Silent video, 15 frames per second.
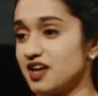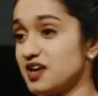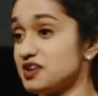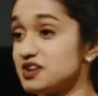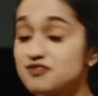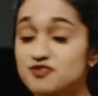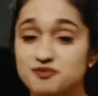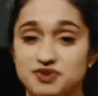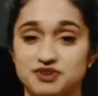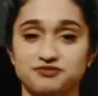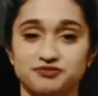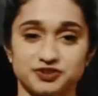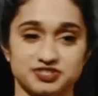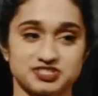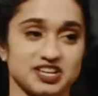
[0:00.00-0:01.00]
And even my
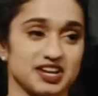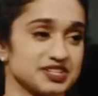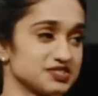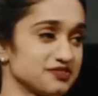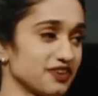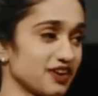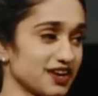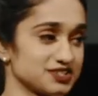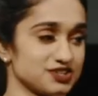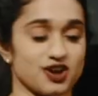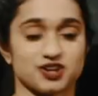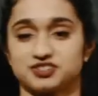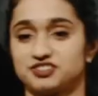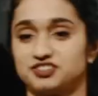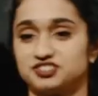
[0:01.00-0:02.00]
first science fair, I
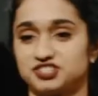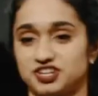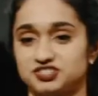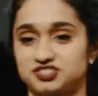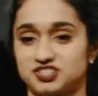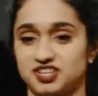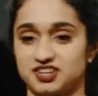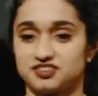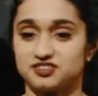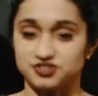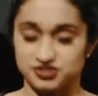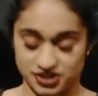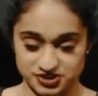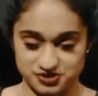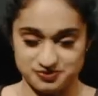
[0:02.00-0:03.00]
talked to the judge
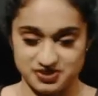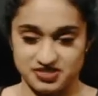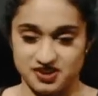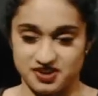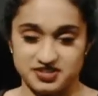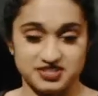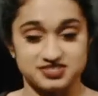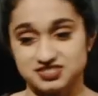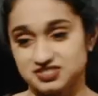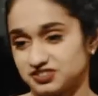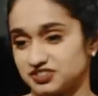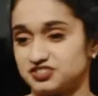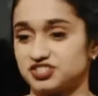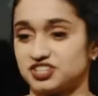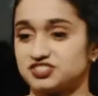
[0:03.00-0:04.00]
that judged me there. He's
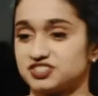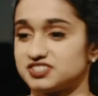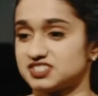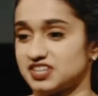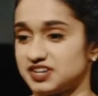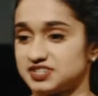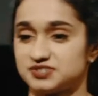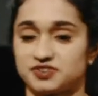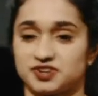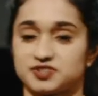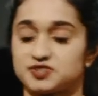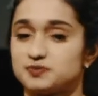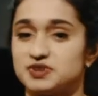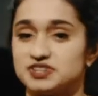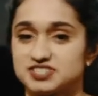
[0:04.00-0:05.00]
still a judge at science fair,
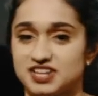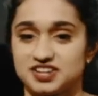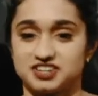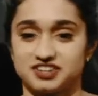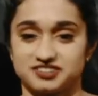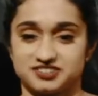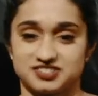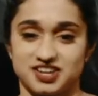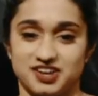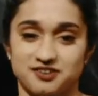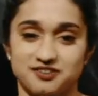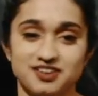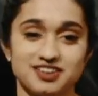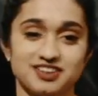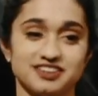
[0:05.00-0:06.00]
it's been ten years
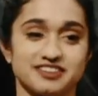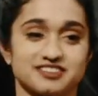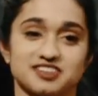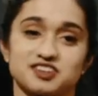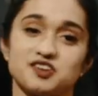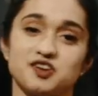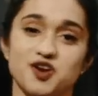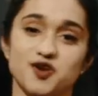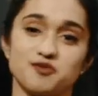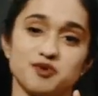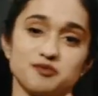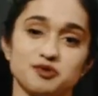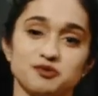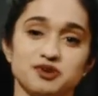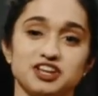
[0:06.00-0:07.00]
now. He's like,
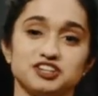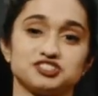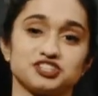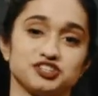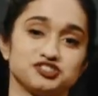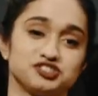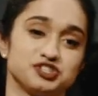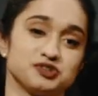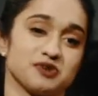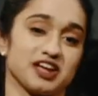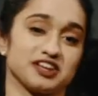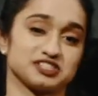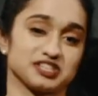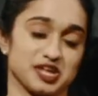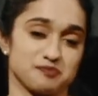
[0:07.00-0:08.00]
remember when I judged you and I
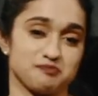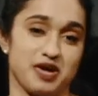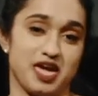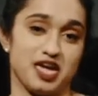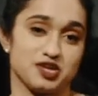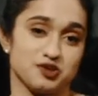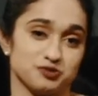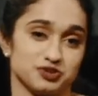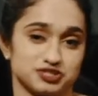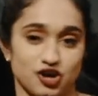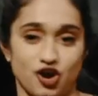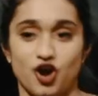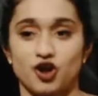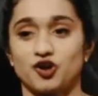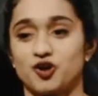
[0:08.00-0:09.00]
had to like pay you to
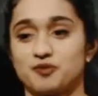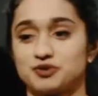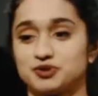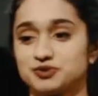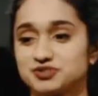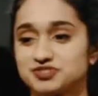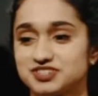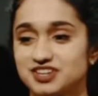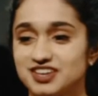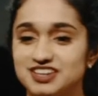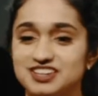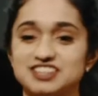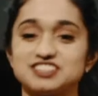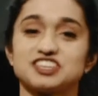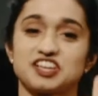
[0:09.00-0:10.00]
talk almost?
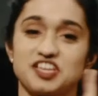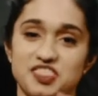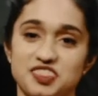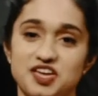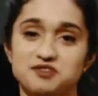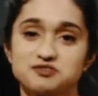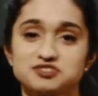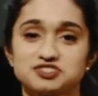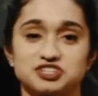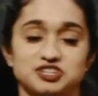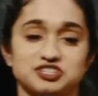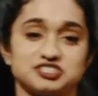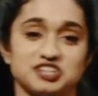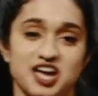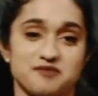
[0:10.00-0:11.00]
He's like, that was a
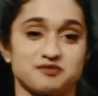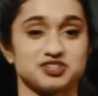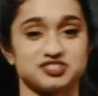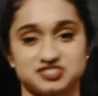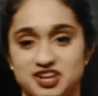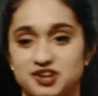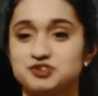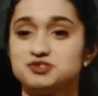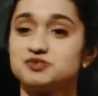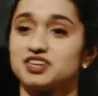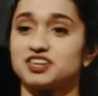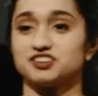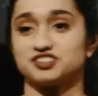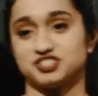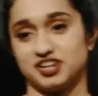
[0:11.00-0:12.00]
good time, because now you
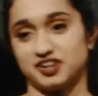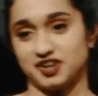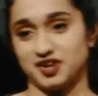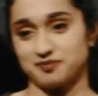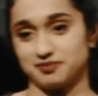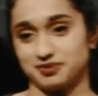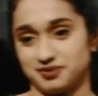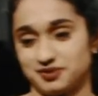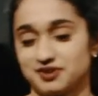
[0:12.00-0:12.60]
can't shut up.